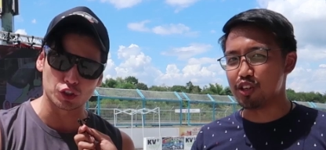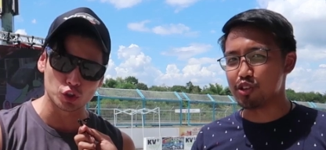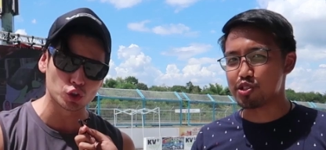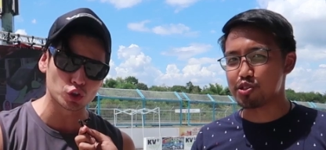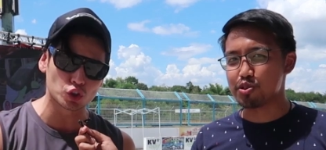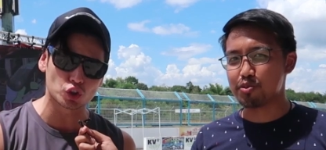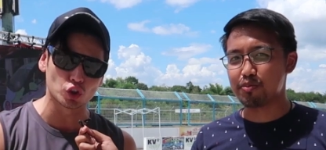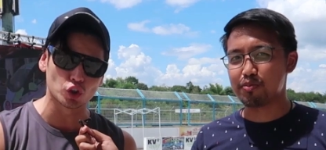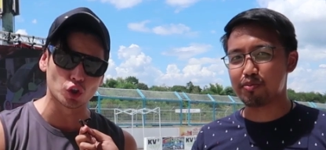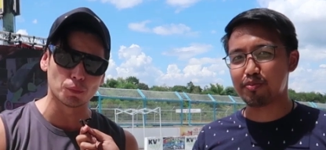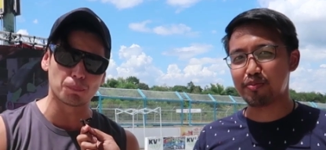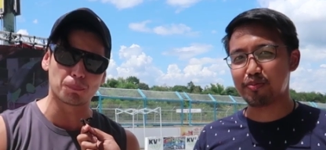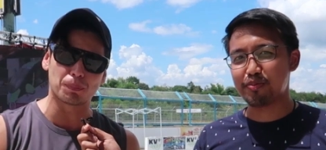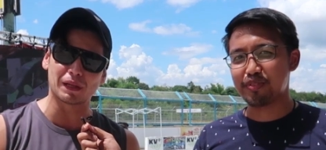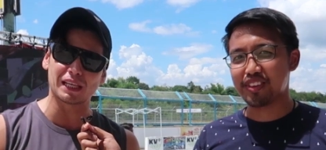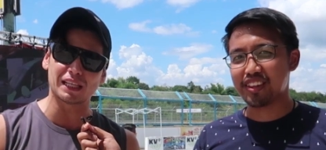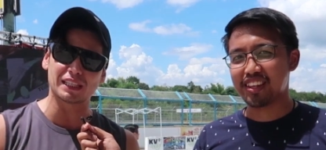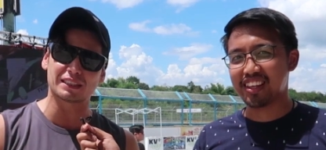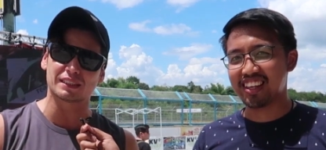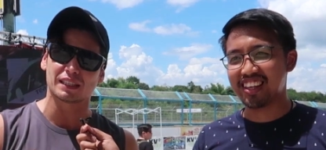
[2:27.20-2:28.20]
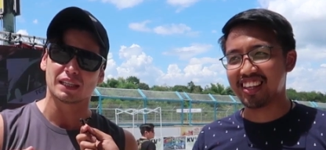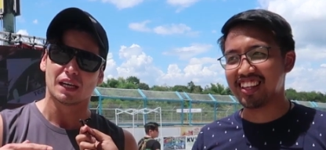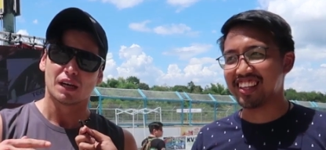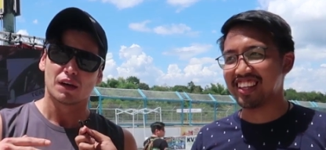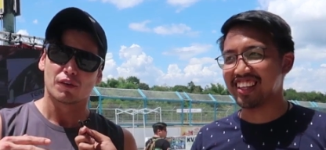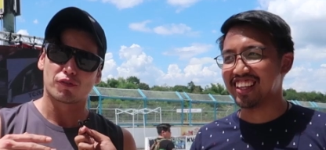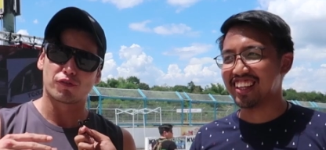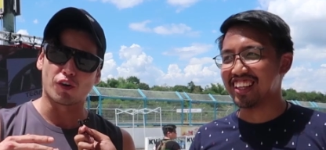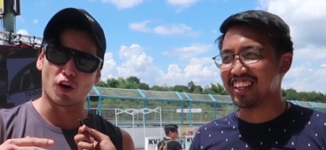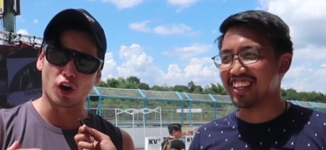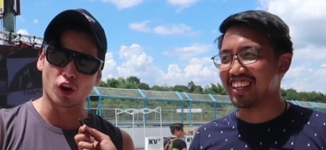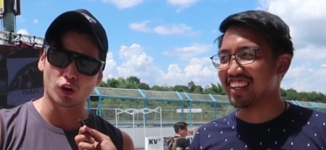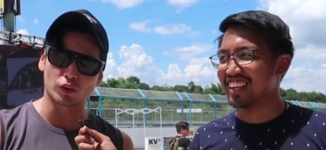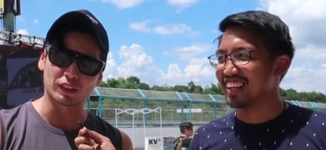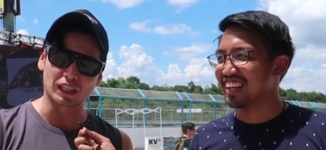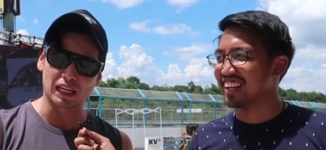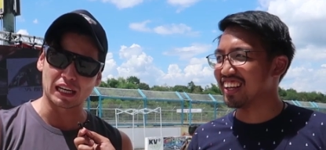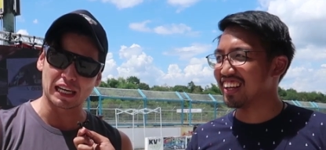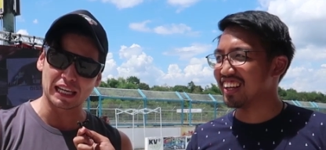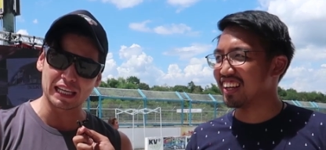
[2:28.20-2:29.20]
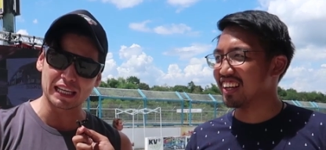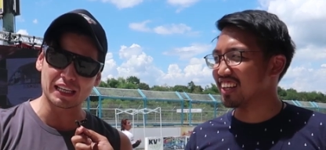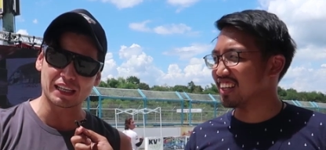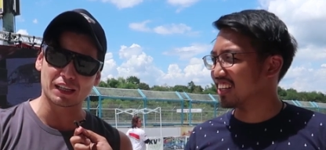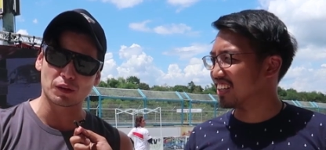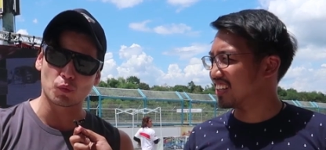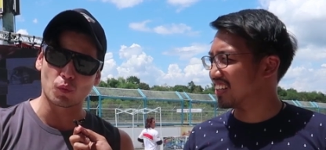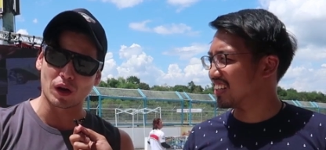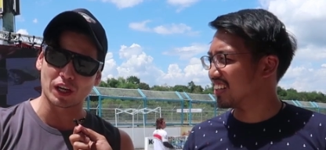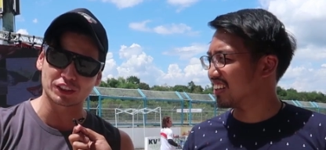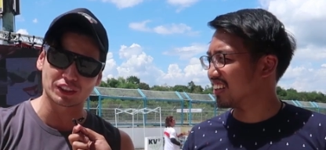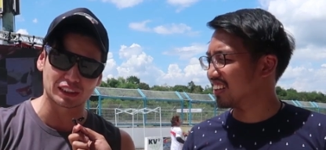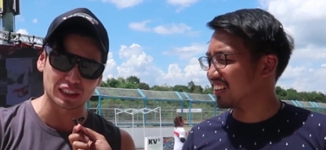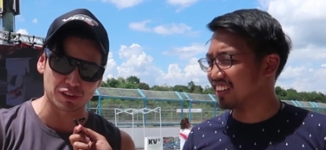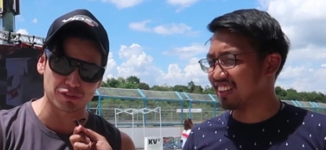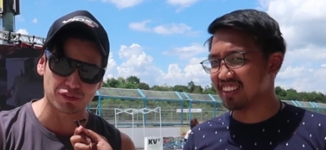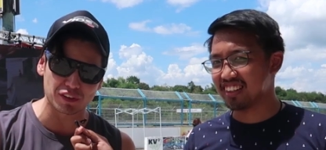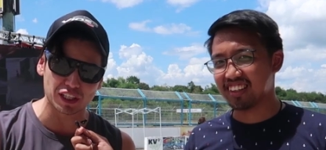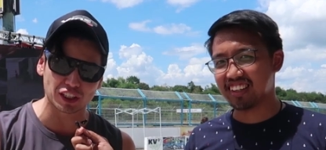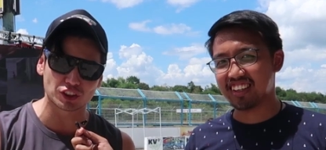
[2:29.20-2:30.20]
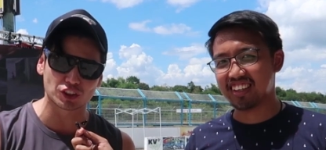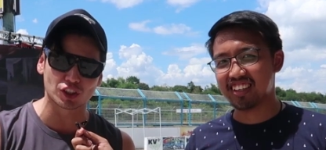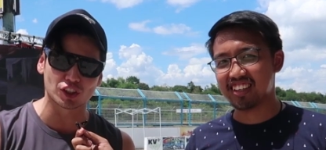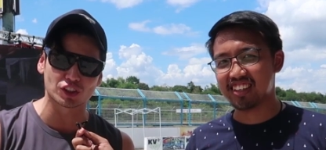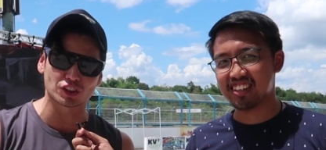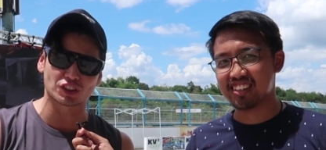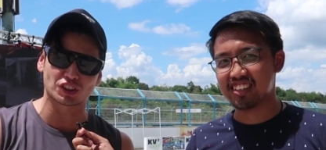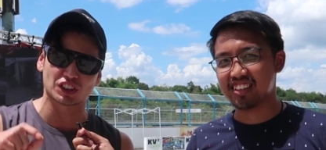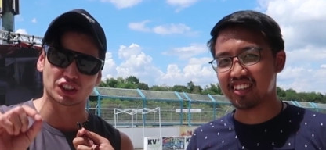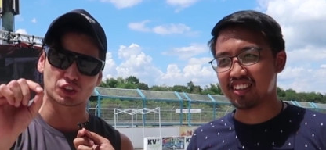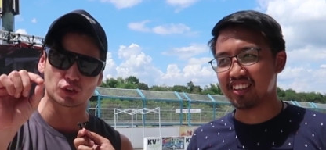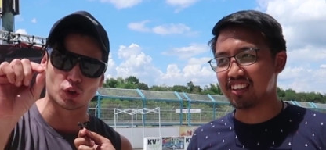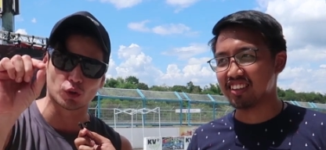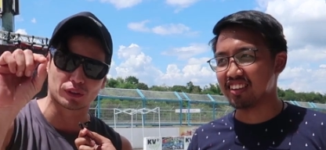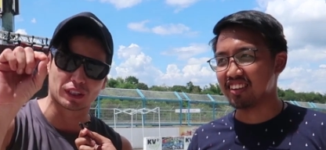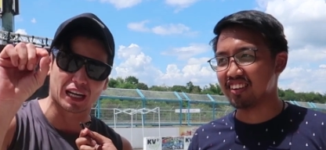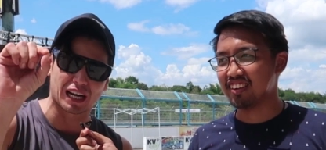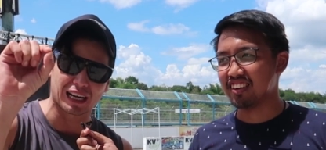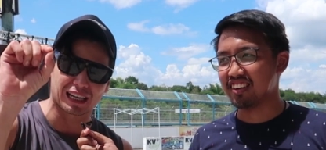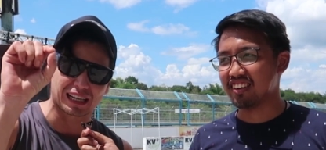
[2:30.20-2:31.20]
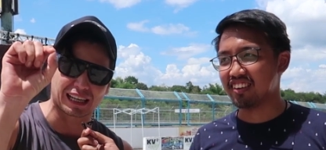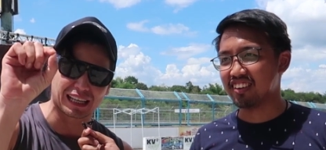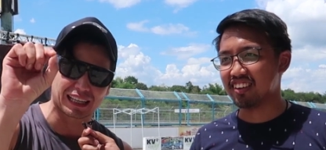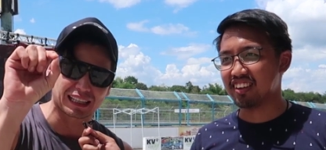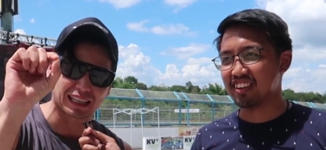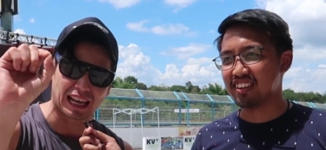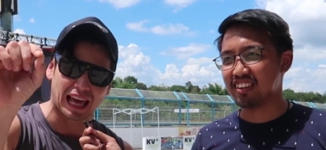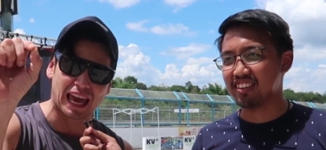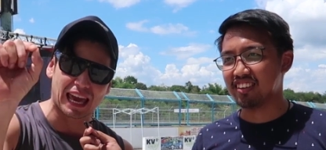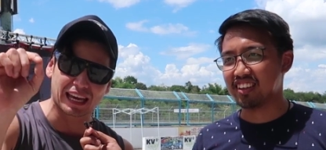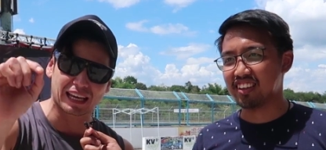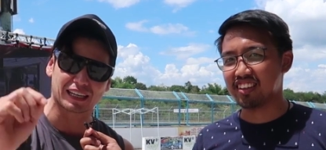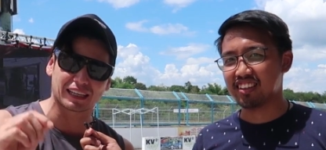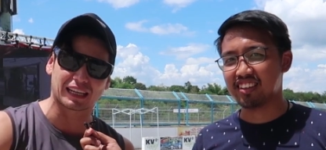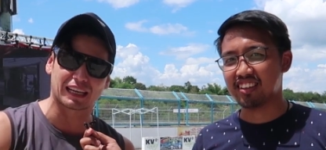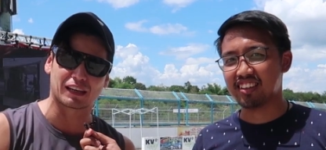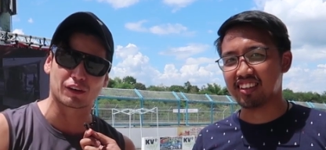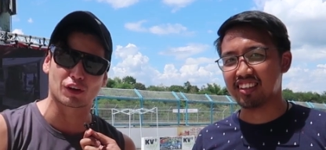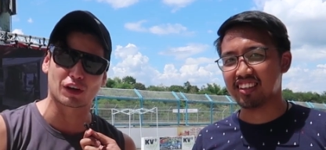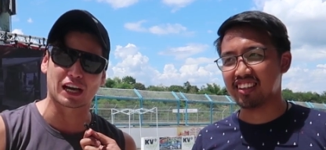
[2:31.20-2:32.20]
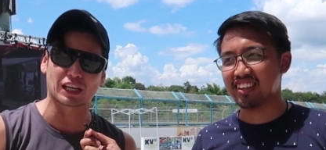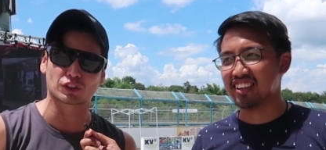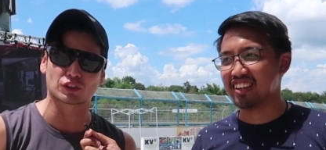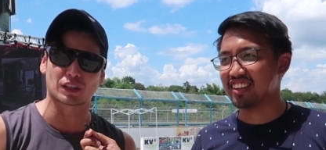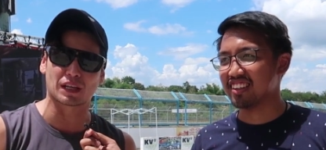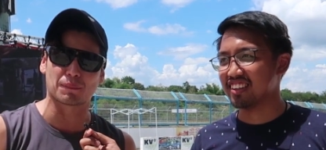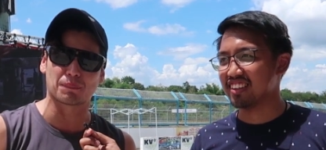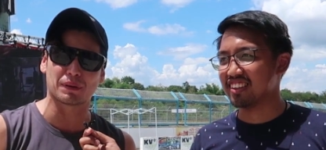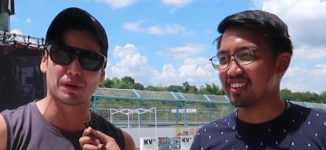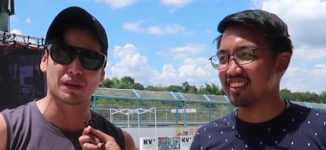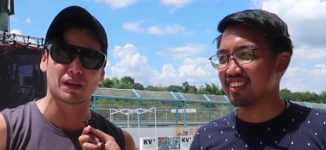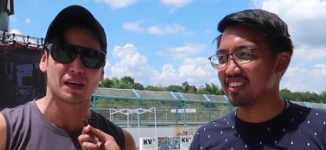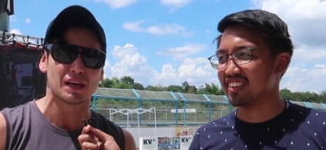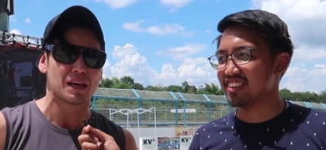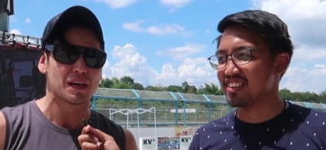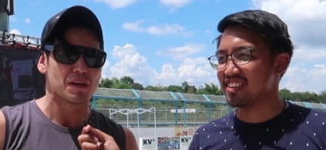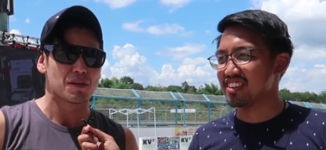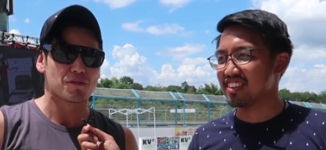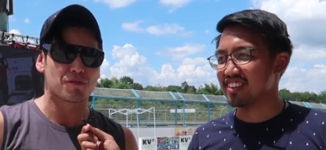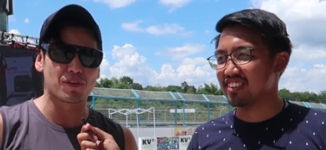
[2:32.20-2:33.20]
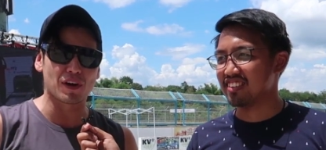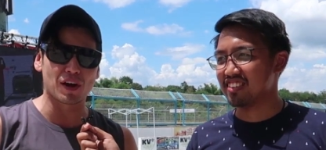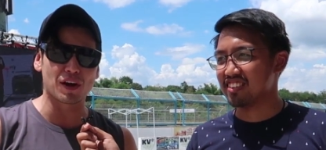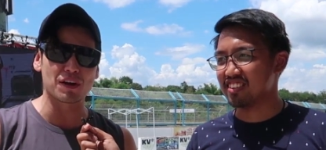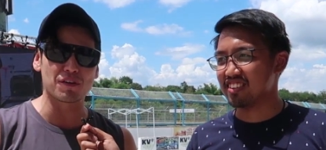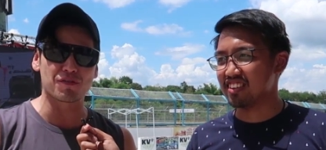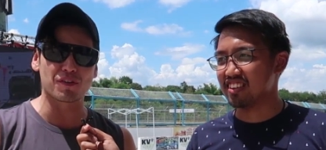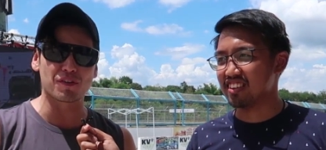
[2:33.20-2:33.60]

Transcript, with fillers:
Speaker 1: YouTube. Please follow their link, watch their videos, just go there, click like, and you guys gonna be very,